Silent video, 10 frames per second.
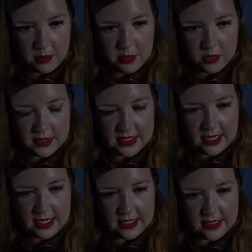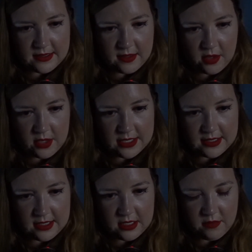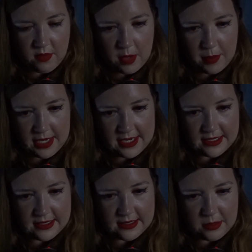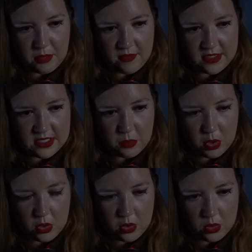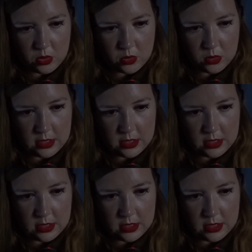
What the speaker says: I'm not saying his heart isn't in the right place, said Professor McGonagall,